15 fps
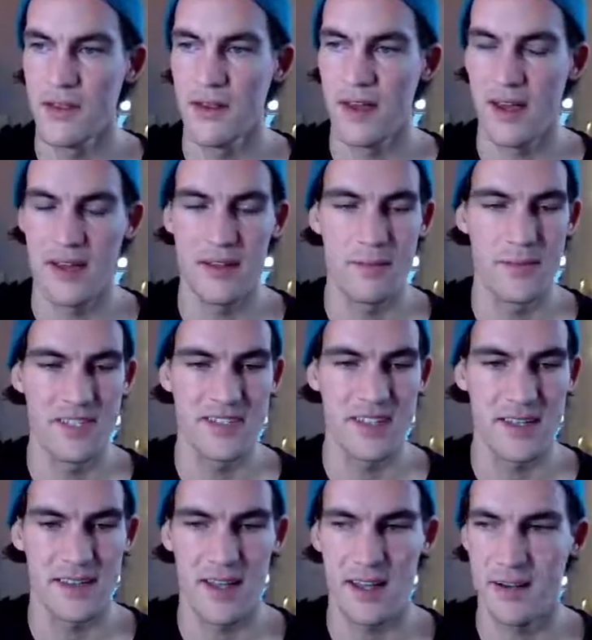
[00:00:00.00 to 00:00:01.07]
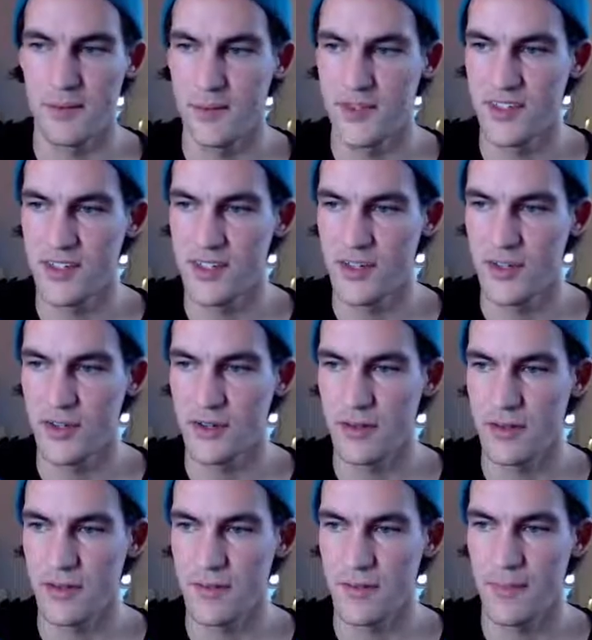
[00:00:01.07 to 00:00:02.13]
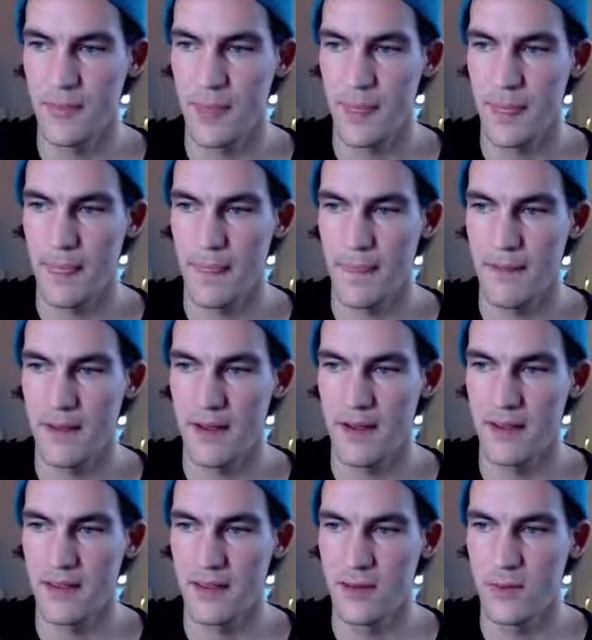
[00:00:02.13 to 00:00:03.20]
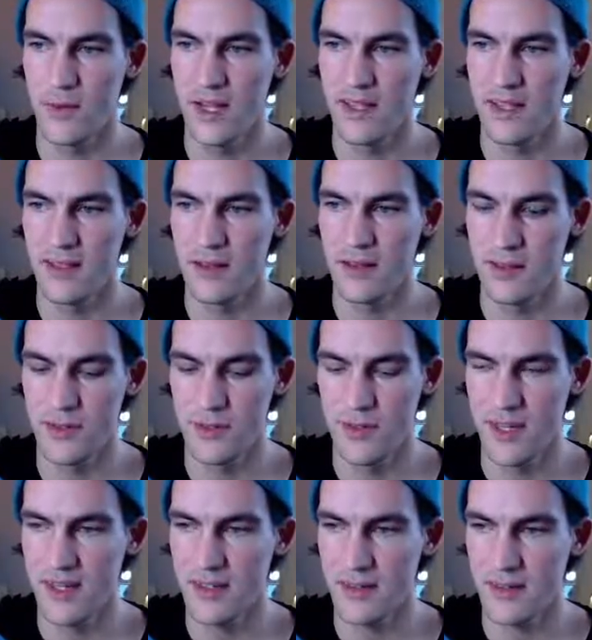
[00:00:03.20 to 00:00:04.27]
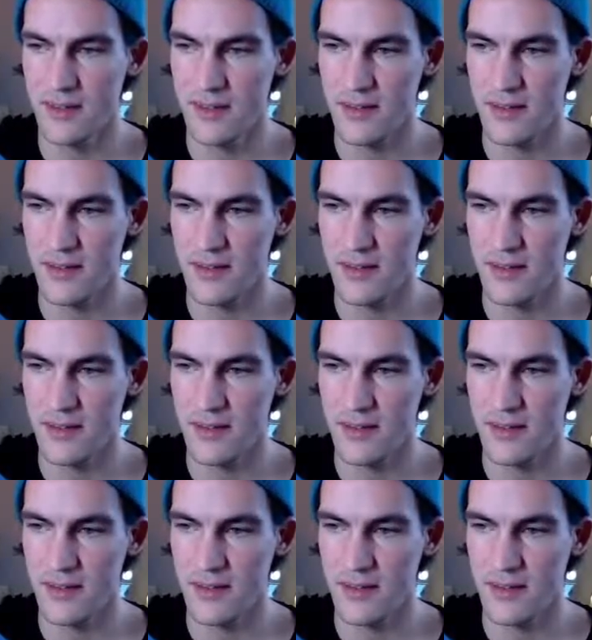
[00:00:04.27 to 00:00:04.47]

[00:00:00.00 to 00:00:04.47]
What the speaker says: and be set at a position. And the way that you do that